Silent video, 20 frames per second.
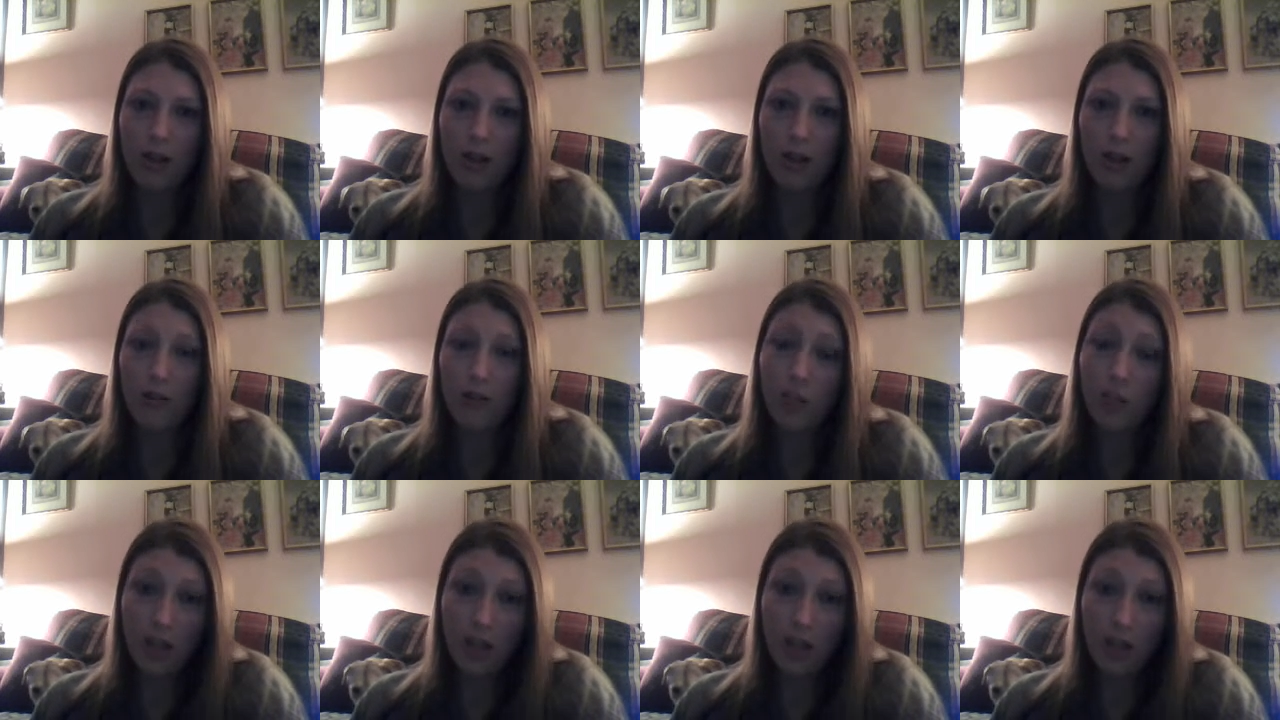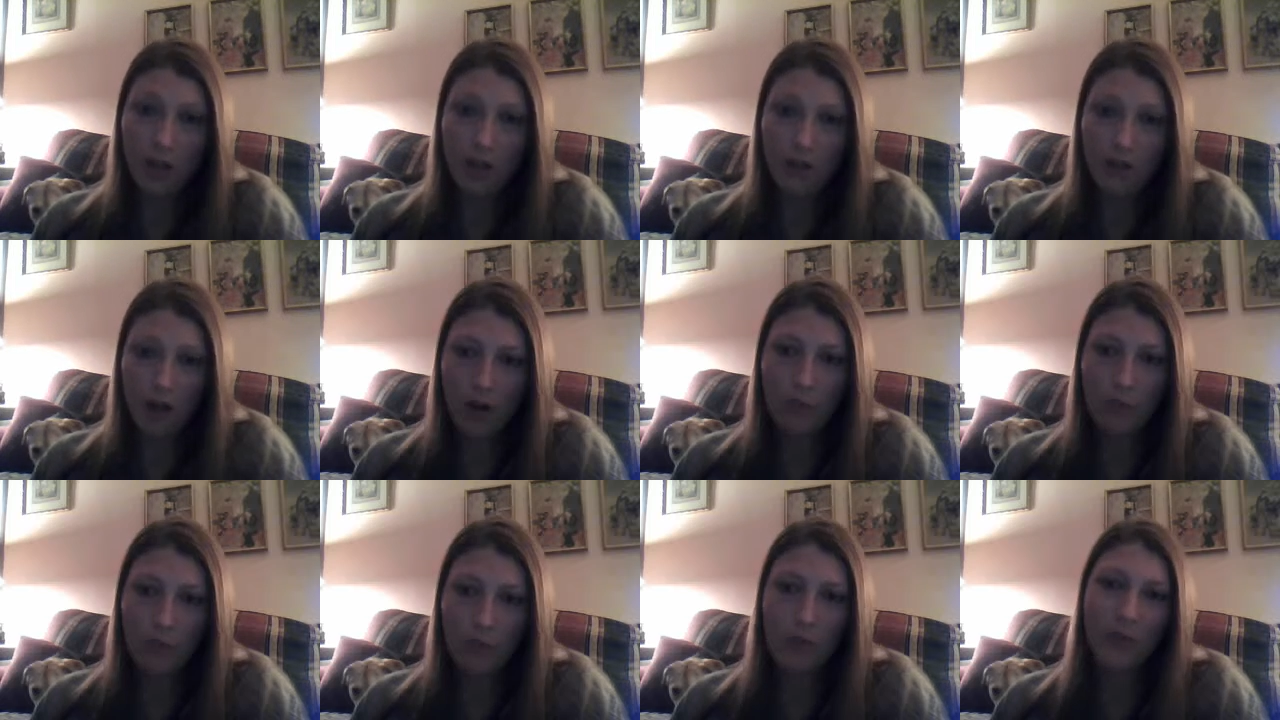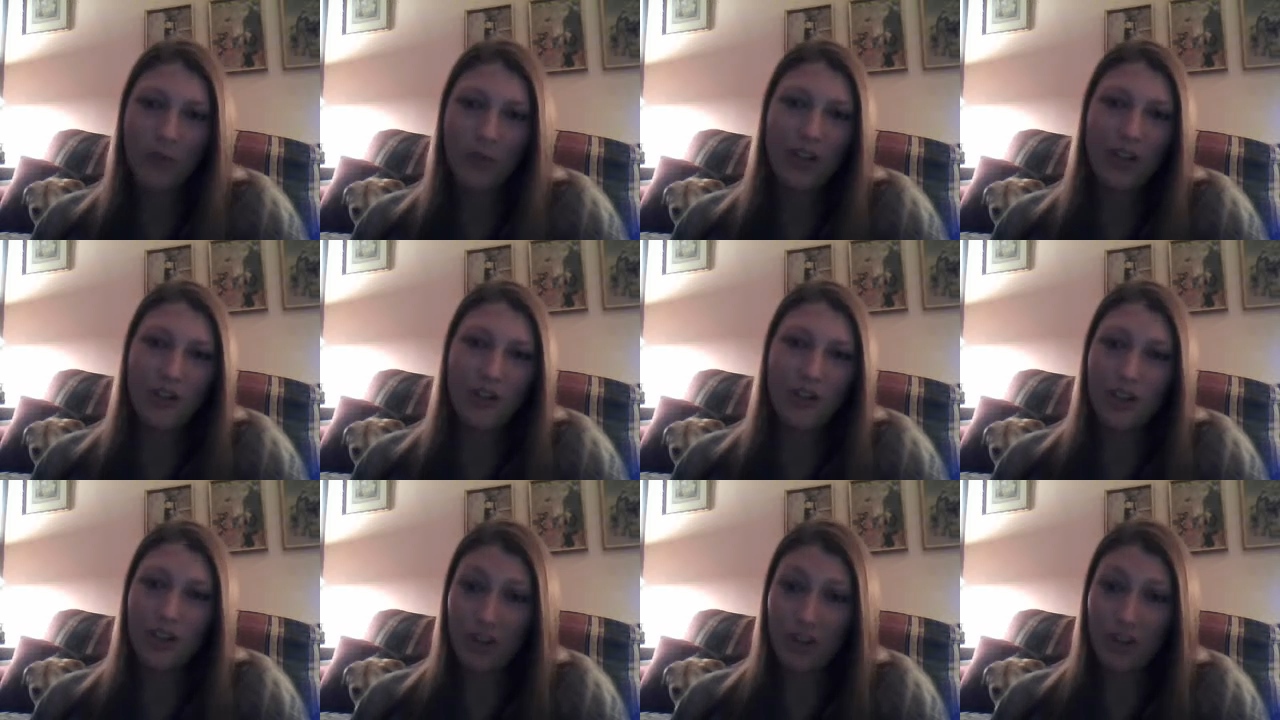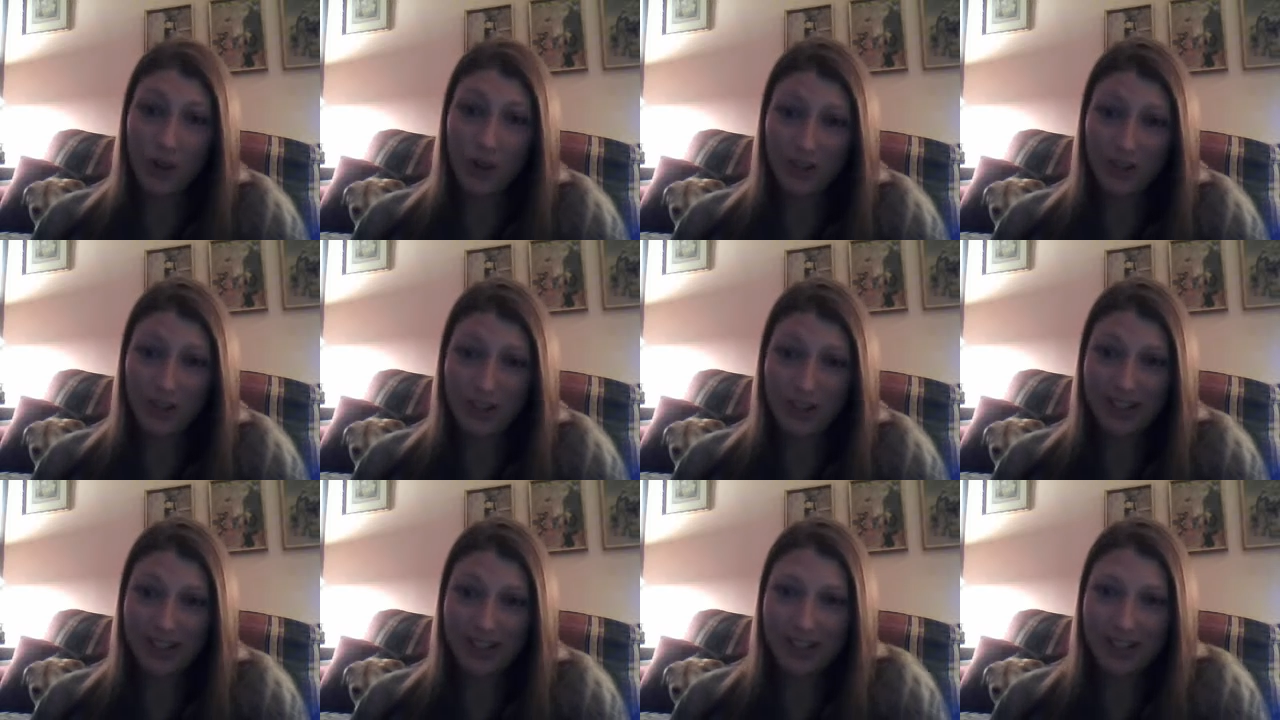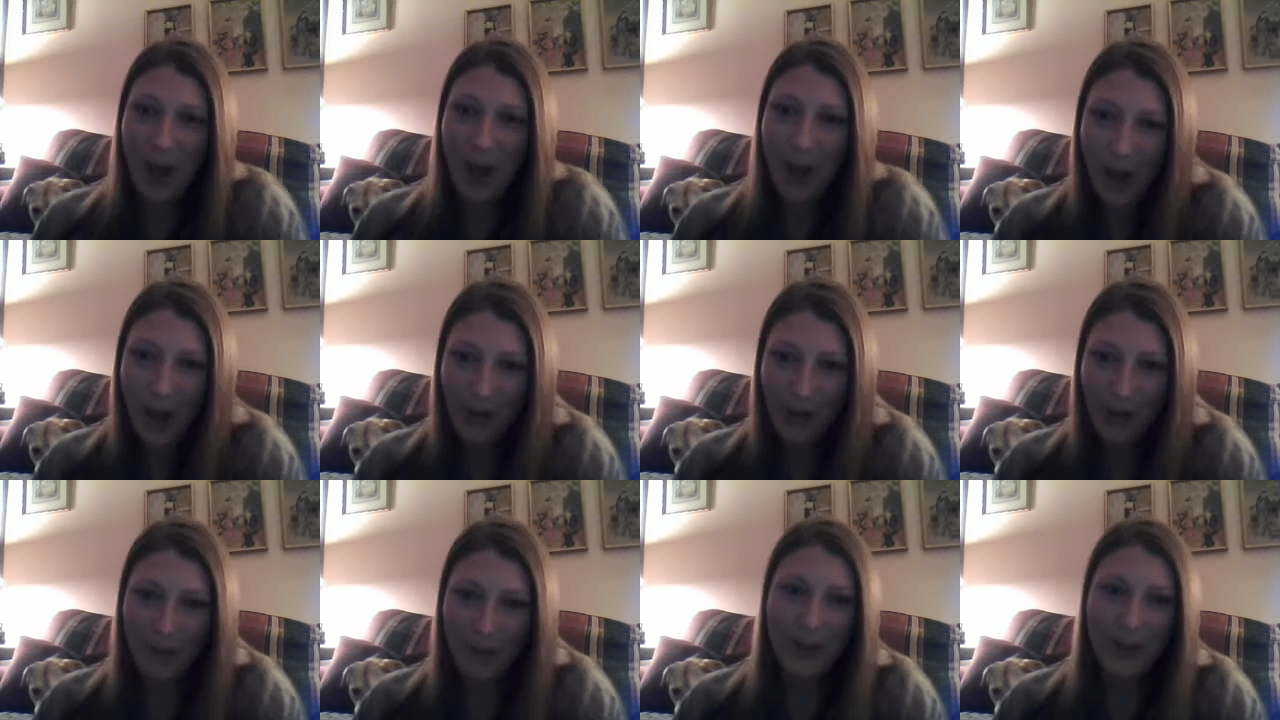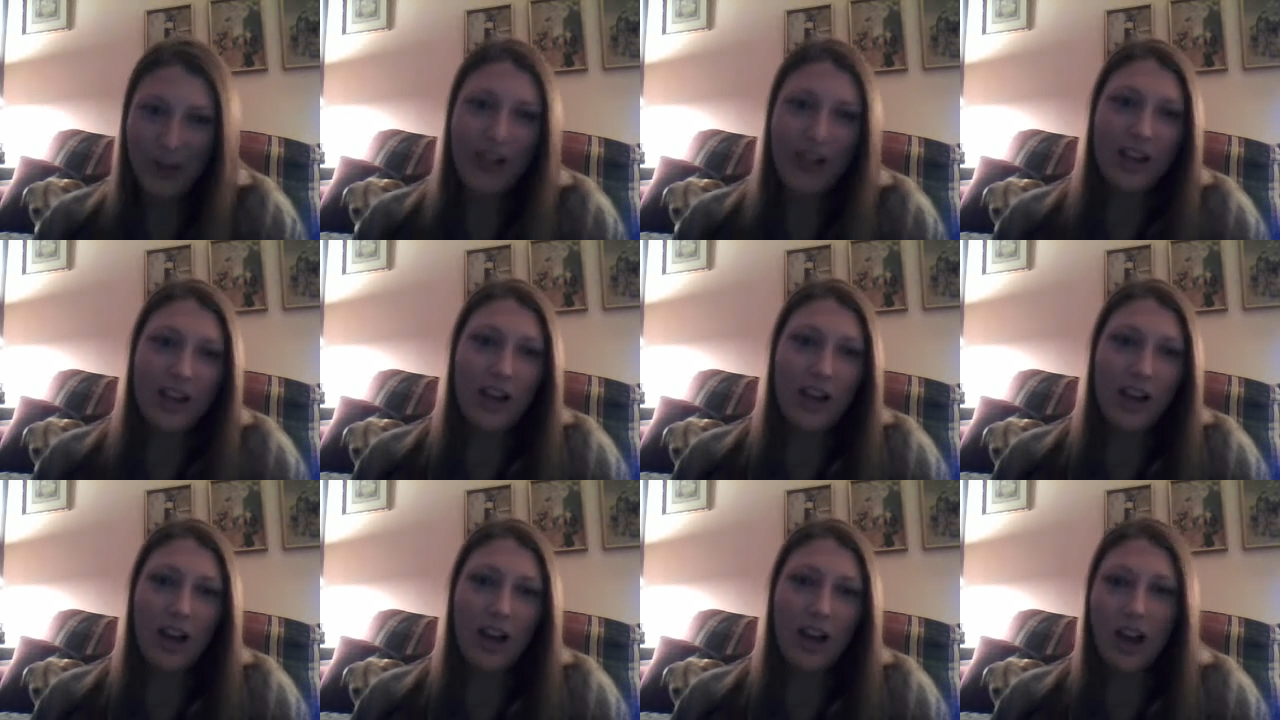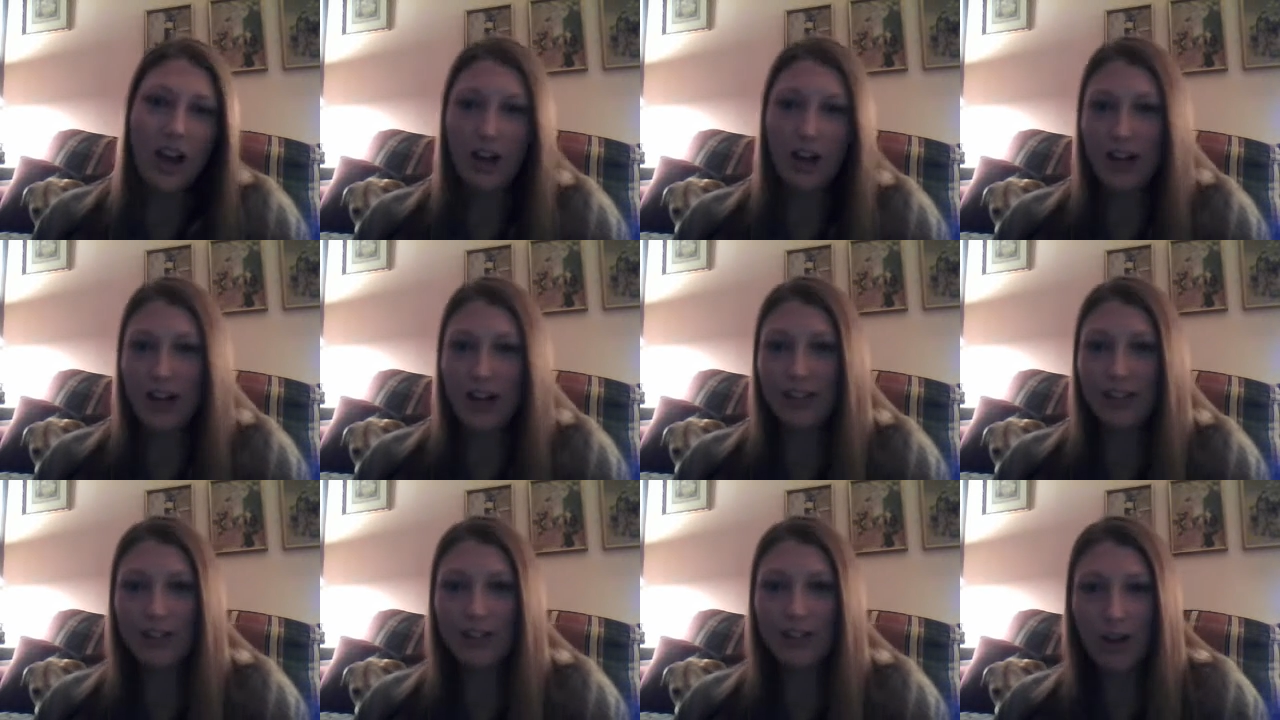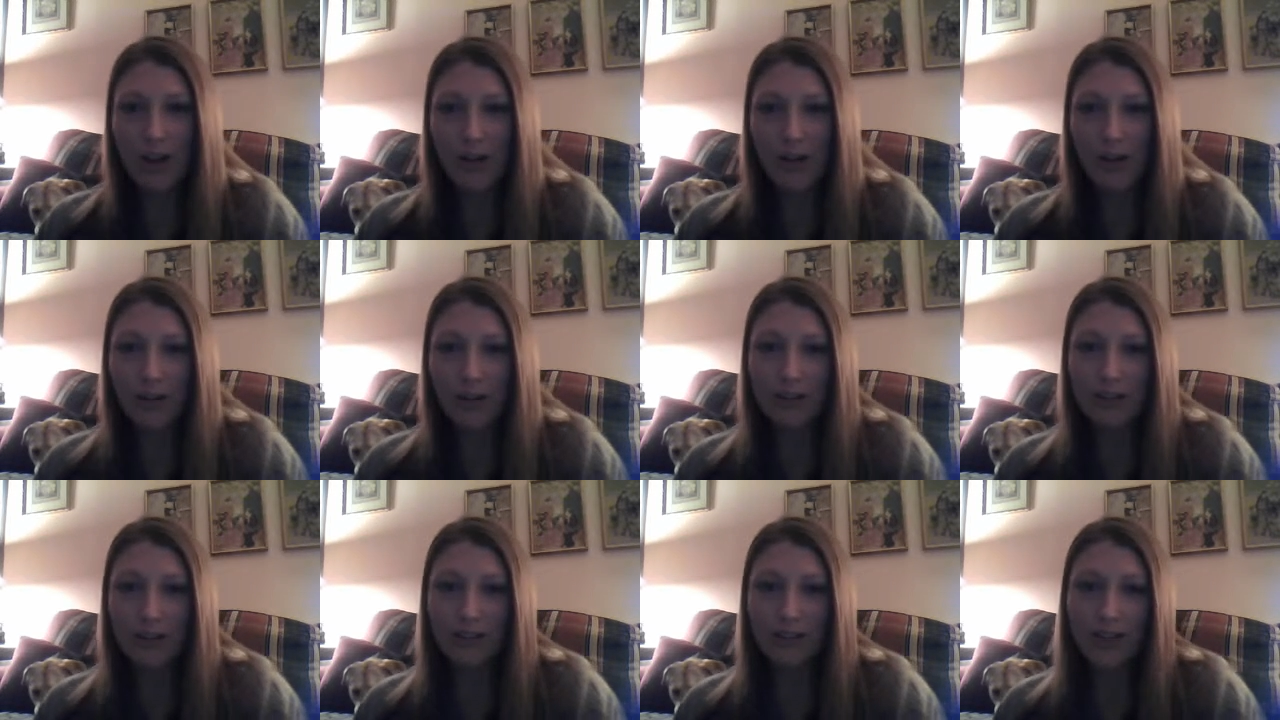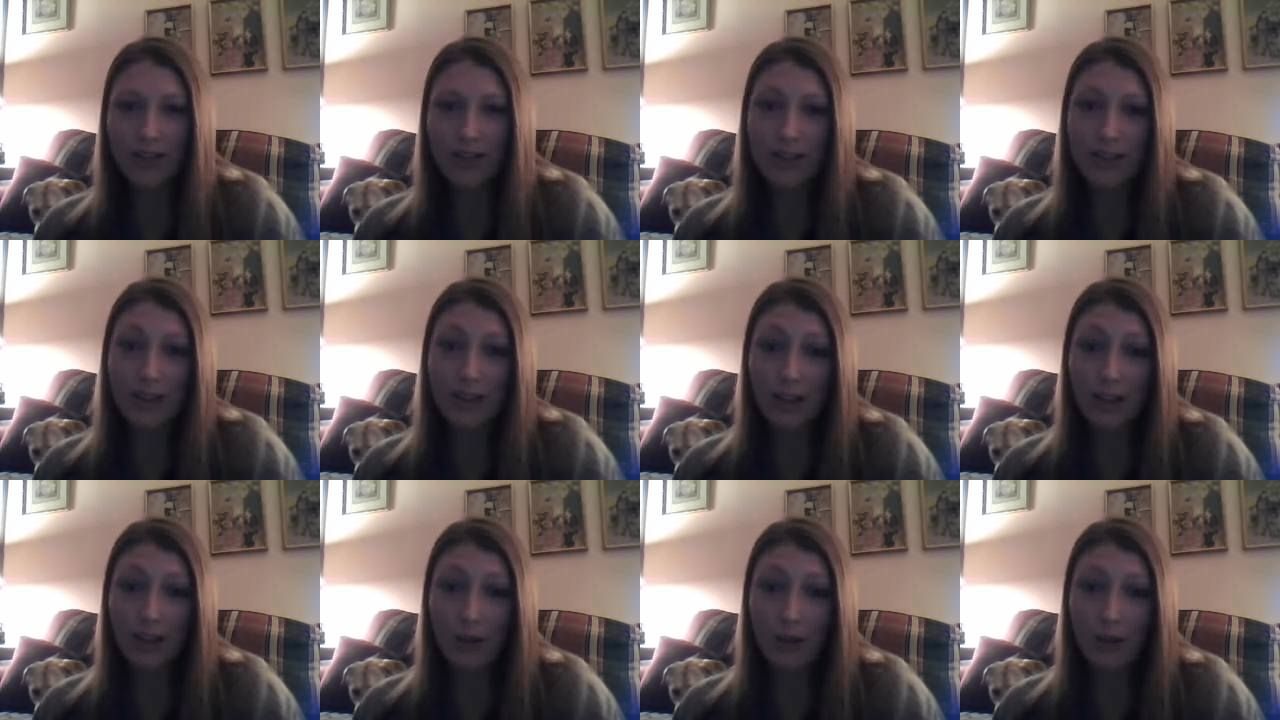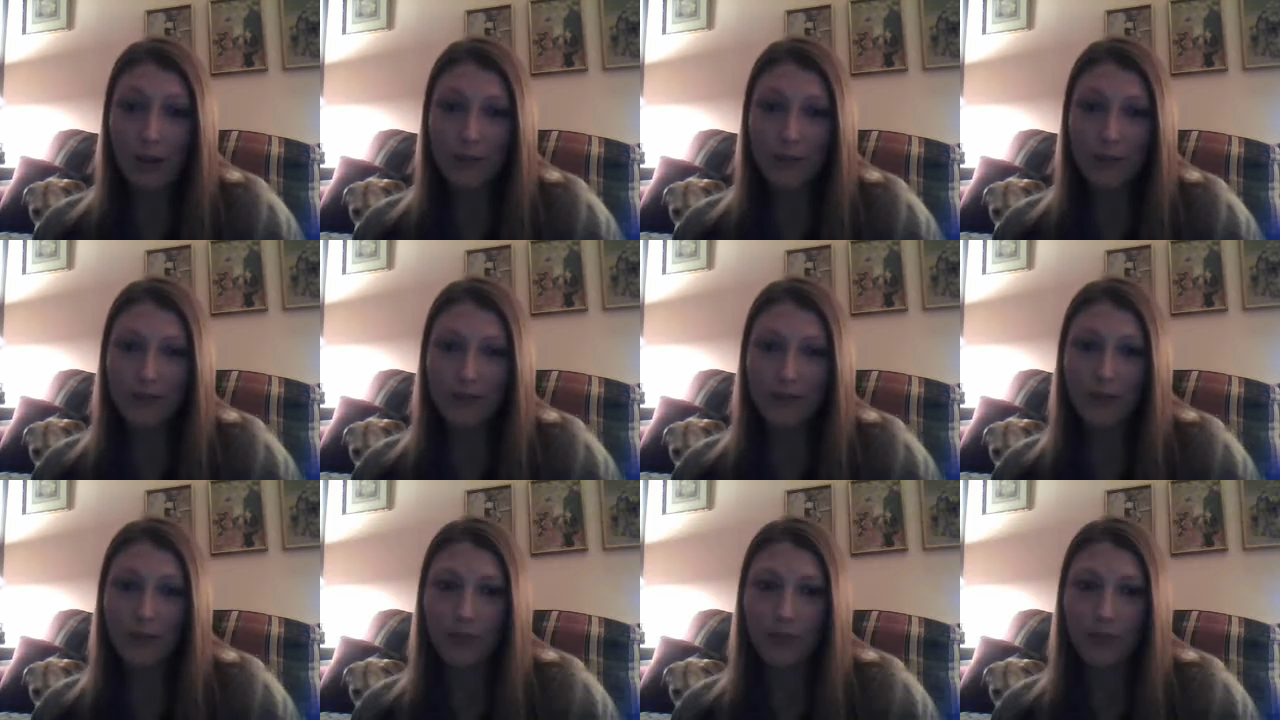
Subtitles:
it originated from, you wouldn't understand the question. So, alright, so let's get going.